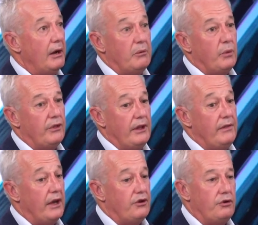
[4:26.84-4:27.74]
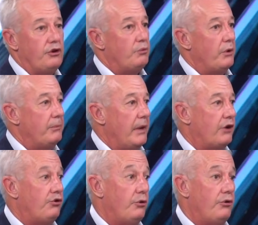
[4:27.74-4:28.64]
Within that, you just want to make
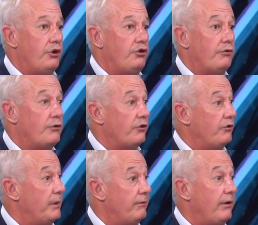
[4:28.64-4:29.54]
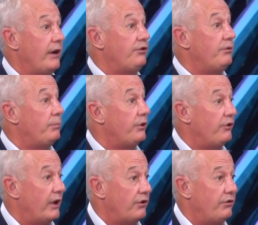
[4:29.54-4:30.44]
sure that you've got some inflation
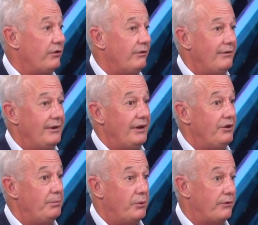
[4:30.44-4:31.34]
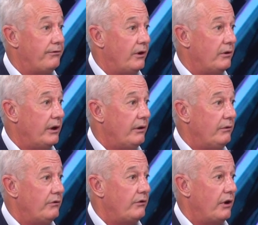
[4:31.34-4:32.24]
protection in your portfolio.
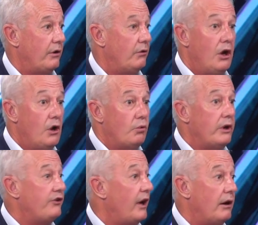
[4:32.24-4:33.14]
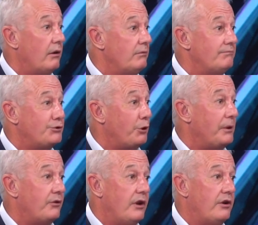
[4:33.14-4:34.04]
So retail
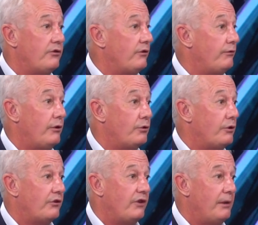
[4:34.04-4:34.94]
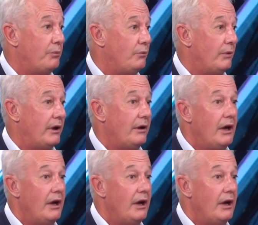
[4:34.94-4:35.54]
shopping centres are a very good example where